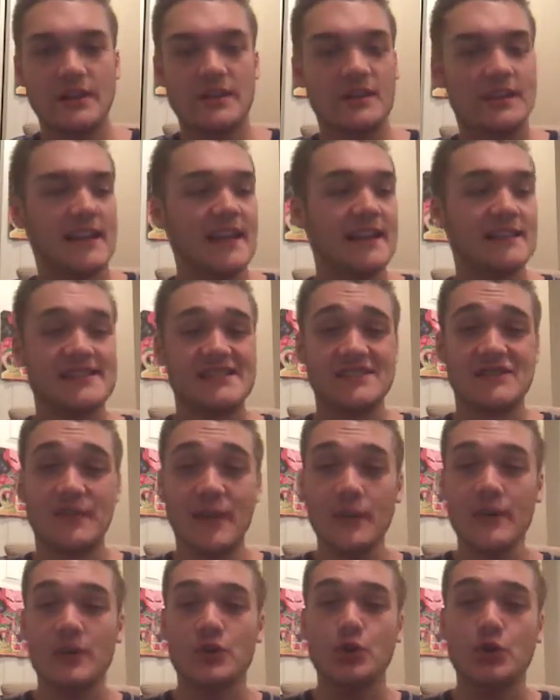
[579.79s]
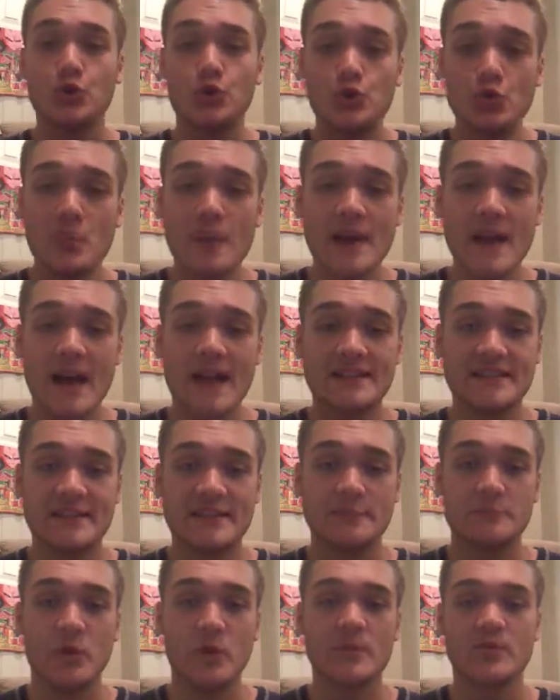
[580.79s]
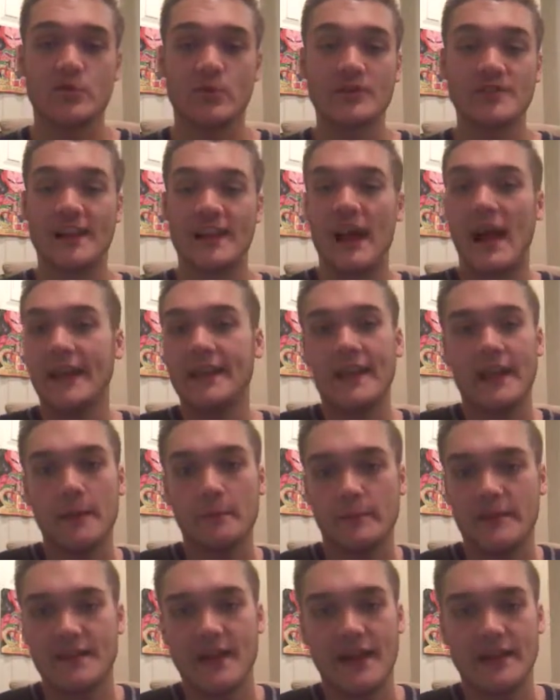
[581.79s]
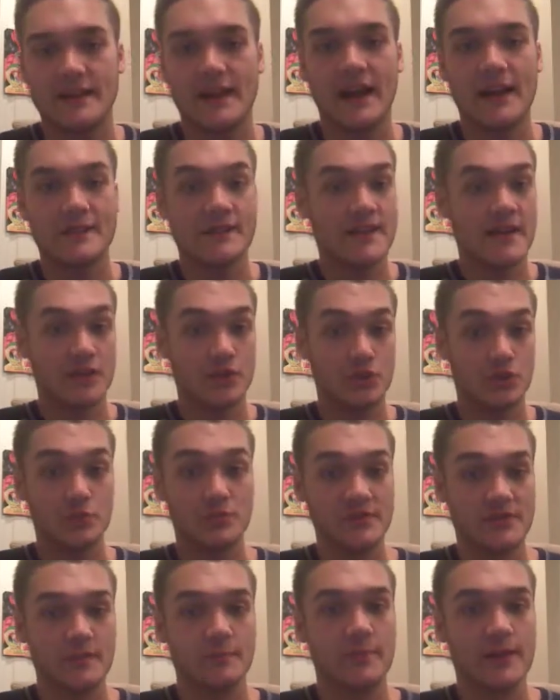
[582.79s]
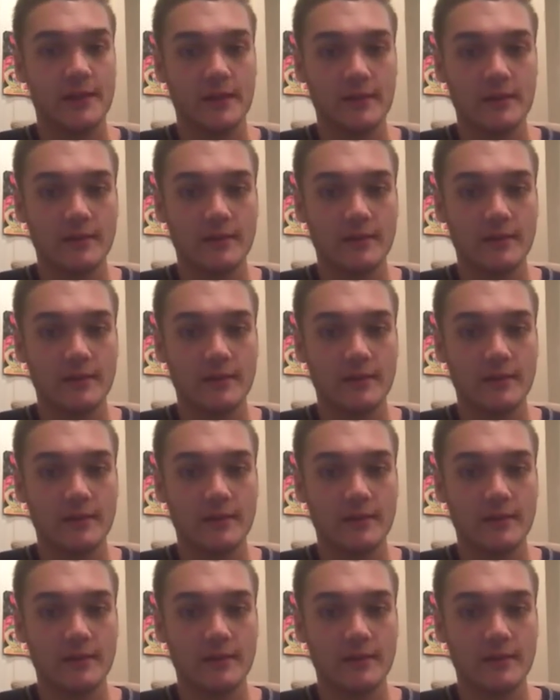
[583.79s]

He has these very humanizing moments where it's like, I can't be that guy that I used to be.